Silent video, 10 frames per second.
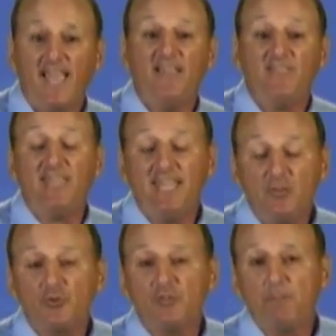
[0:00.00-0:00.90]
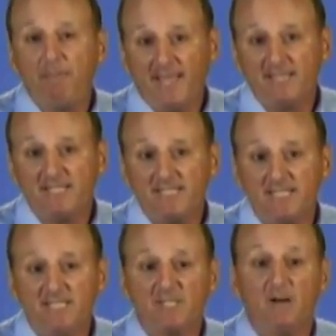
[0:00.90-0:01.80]
and the
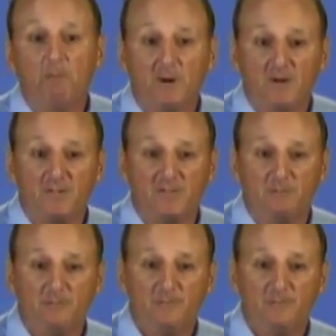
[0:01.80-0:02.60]
interdependencies among them.